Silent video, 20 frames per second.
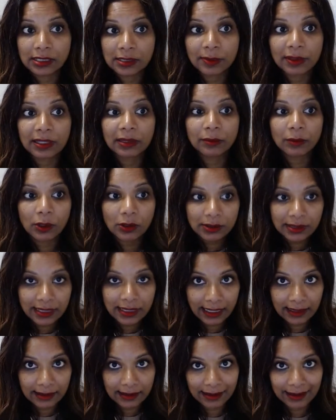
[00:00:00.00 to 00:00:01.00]
But in most
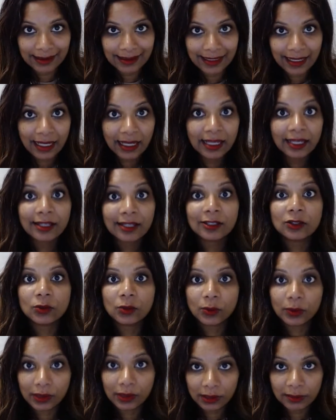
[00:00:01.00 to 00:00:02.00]
cases, you
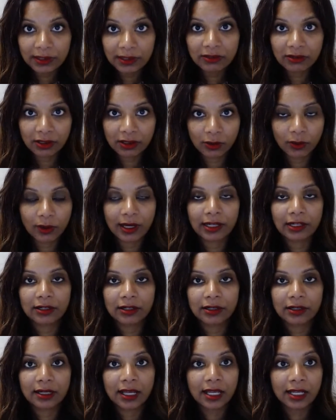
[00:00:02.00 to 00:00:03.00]
will be
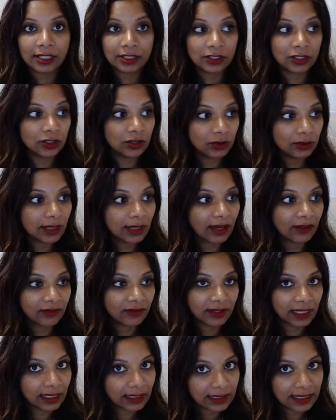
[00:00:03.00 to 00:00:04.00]
required to do that
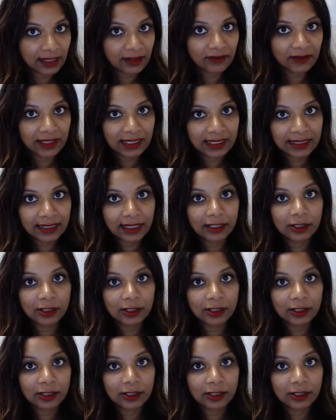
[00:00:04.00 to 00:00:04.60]
fiancé visa.